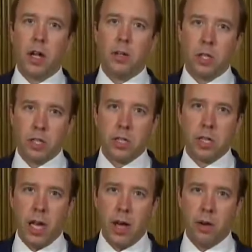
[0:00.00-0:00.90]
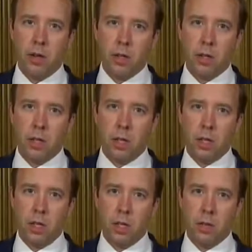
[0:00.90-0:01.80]
and doesn't allow
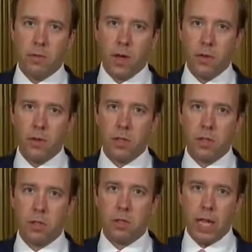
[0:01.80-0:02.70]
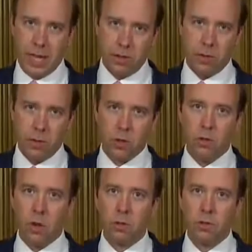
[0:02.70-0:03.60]
the virus to get out of
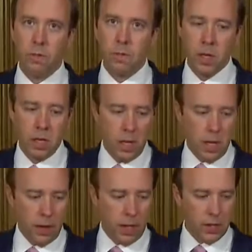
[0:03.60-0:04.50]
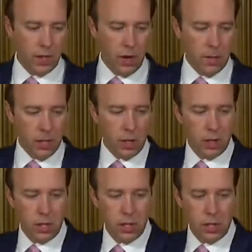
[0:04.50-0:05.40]
control. Thanks very
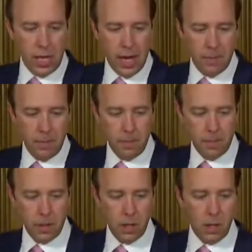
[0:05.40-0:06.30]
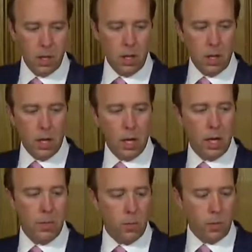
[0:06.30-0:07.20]
much, Sam.
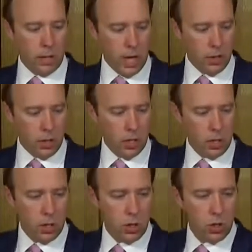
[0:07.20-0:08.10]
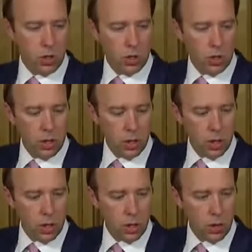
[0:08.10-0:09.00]
We'll now turn to
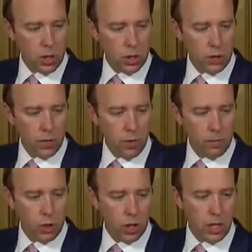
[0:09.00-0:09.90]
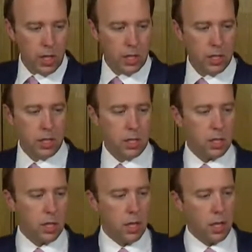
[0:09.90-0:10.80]
questions from
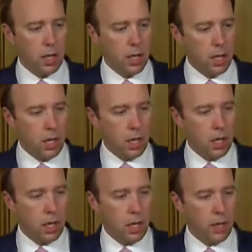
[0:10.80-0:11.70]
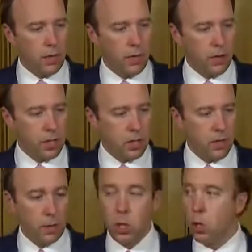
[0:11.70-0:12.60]
journalists. The first
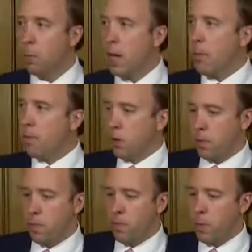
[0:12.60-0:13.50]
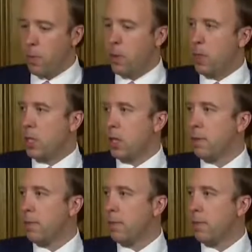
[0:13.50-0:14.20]
is from Hugh Pym from the BBC.